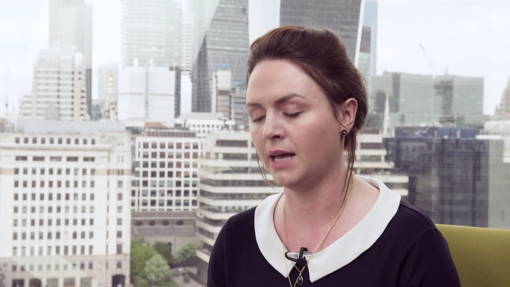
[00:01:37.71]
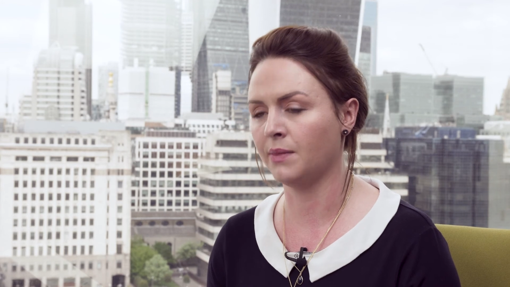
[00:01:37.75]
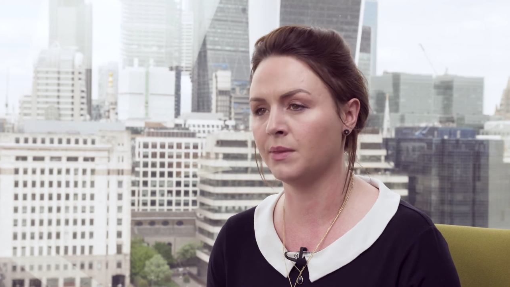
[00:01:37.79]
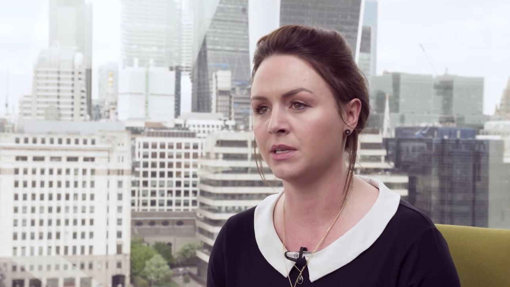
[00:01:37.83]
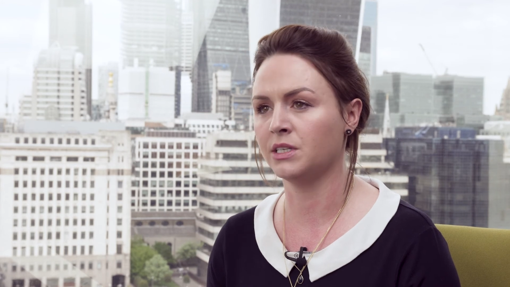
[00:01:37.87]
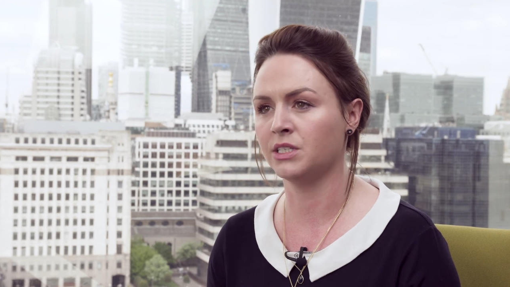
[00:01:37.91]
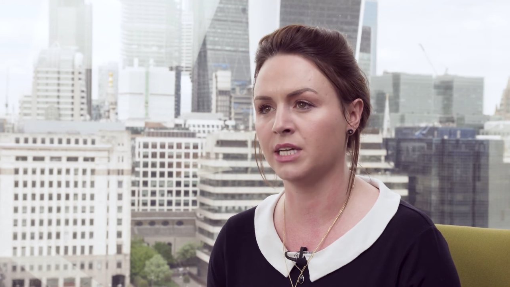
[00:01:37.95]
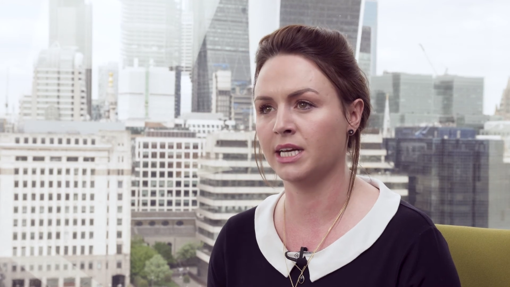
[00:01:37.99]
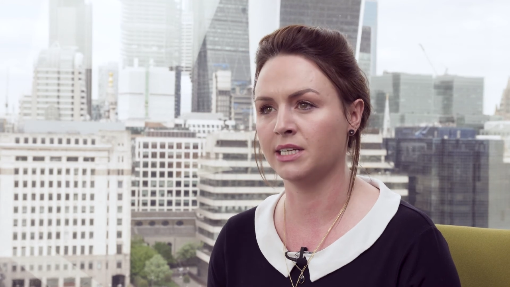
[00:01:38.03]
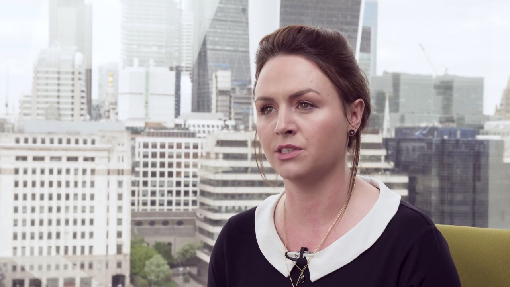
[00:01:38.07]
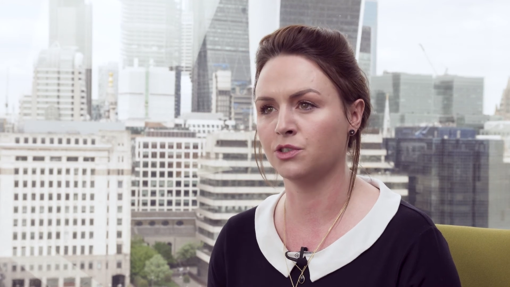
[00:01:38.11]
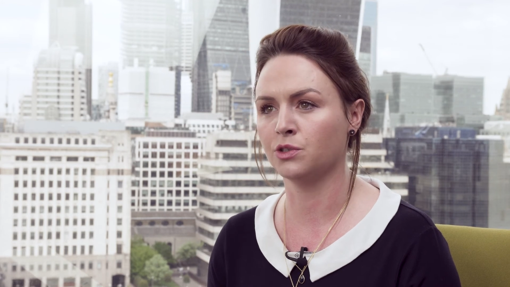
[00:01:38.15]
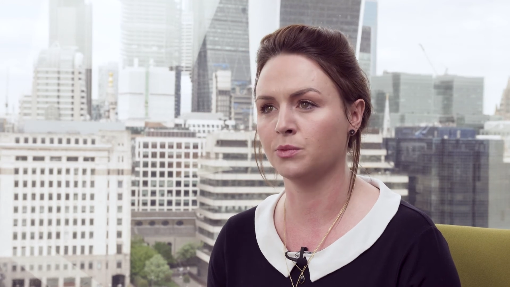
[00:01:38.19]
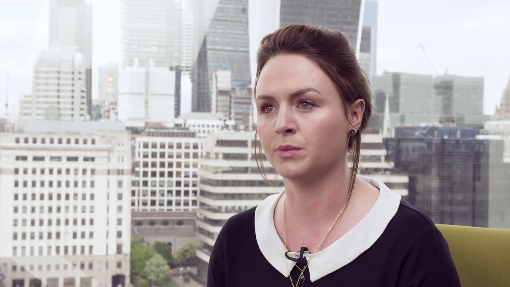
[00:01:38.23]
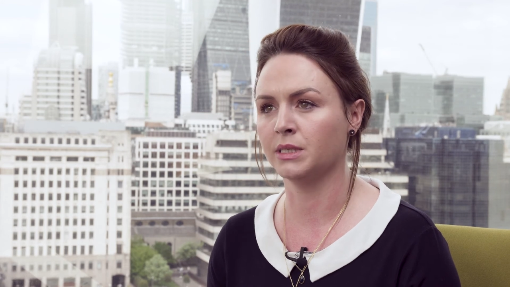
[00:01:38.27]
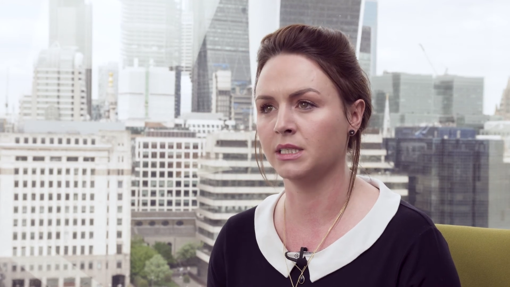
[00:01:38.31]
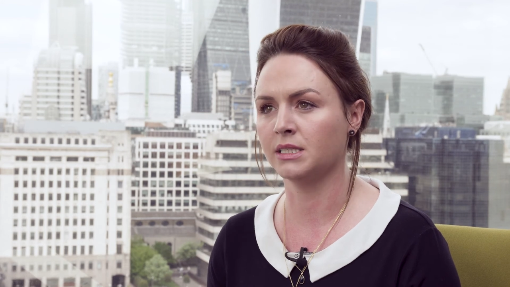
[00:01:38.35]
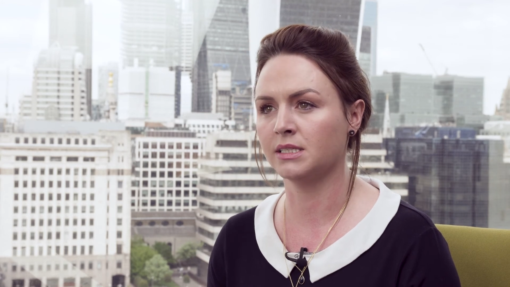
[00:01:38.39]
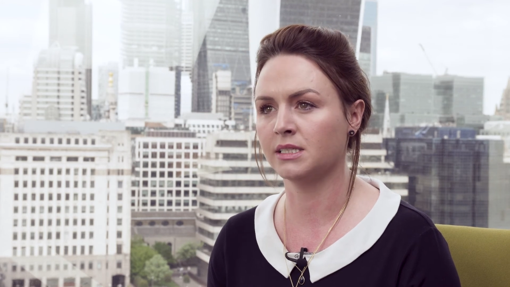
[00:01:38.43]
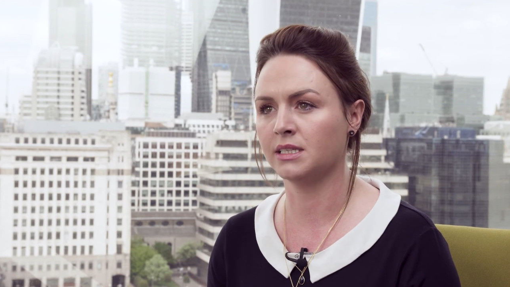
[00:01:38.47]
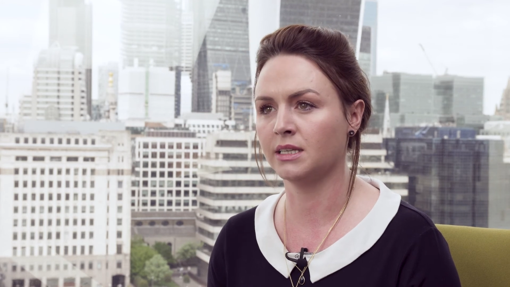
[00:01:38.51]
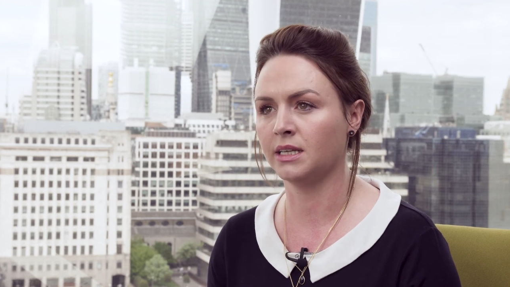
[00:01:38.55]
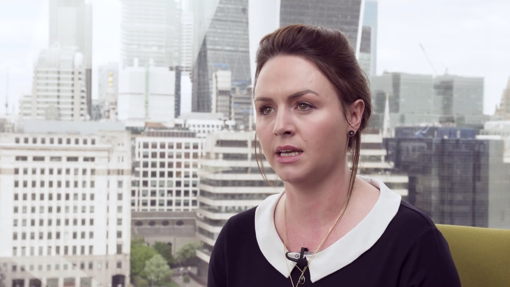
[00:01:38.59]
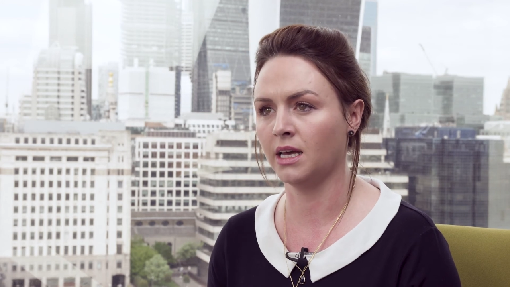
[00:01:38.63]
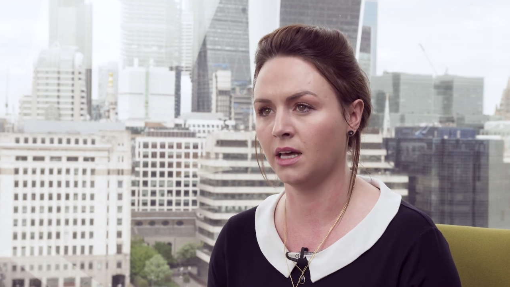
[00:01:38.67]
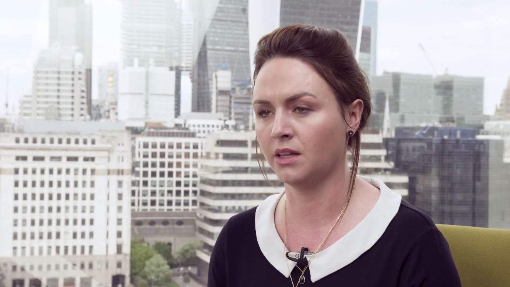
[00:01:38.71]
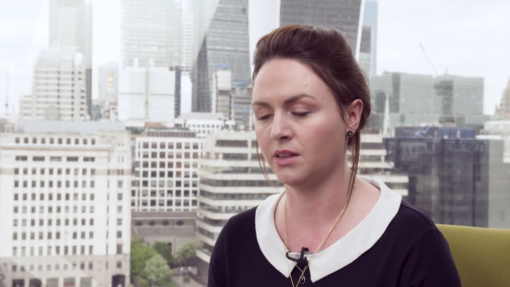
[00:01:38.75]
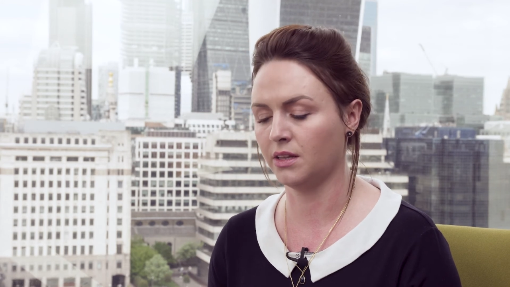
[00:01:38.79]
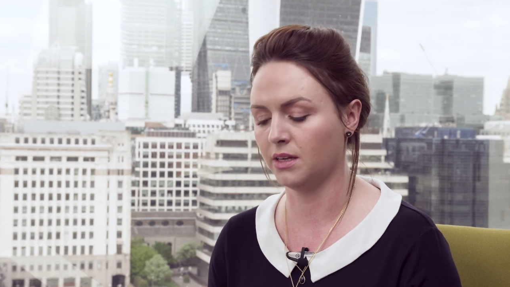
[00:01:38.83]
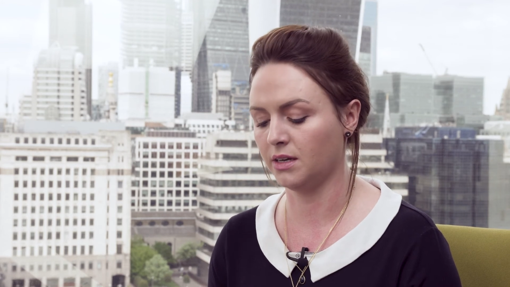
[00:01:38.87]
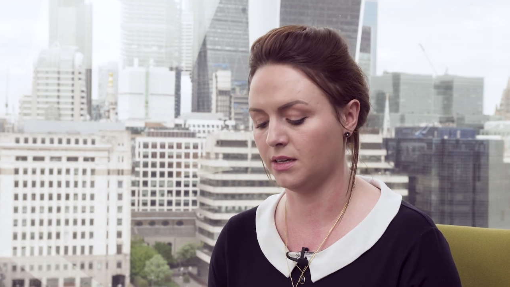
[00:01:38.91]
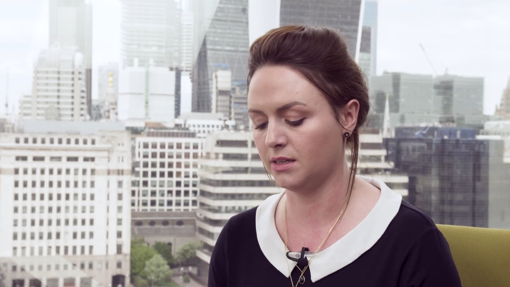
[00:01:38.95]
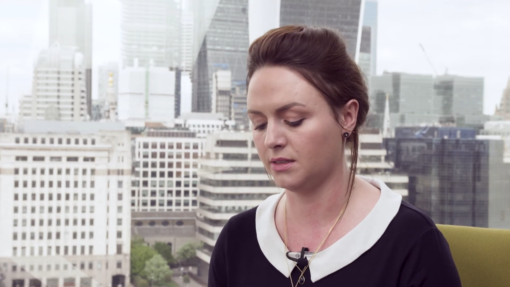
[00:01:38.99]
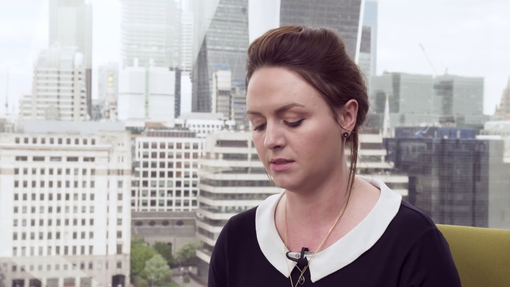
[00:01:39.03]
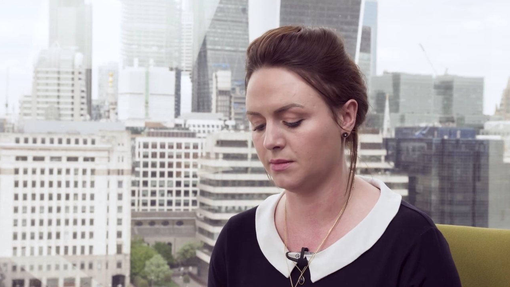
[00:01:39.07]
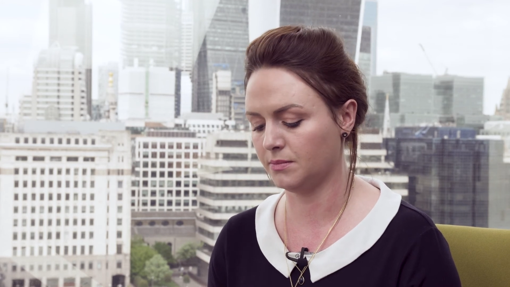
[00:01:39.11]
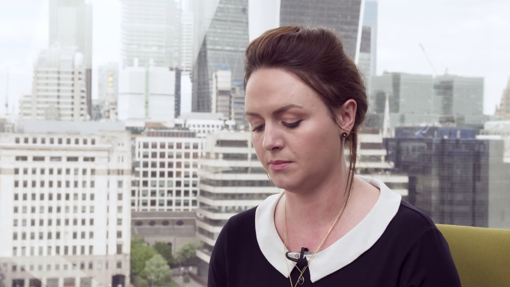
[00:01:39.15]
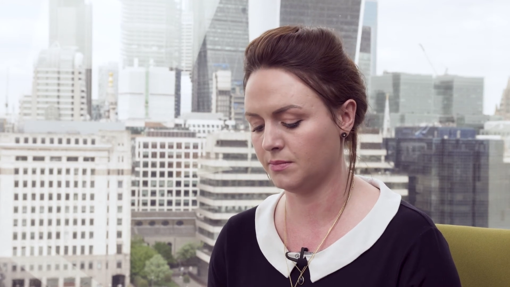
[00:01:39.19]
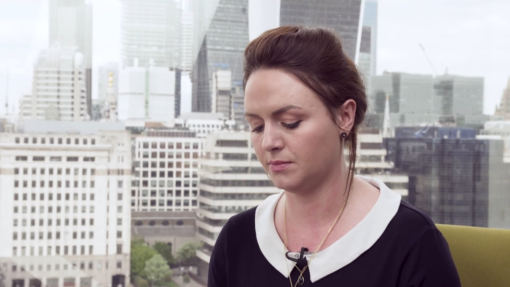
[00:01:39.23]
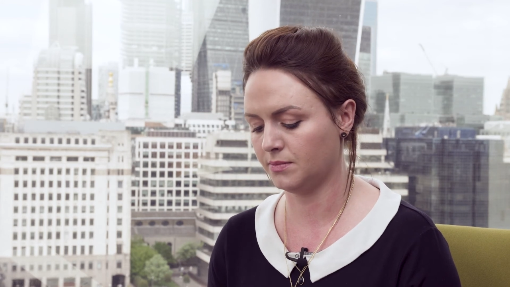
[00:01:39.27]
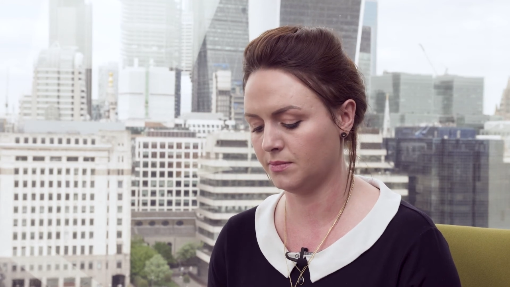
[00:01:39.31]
and the detriment to the other.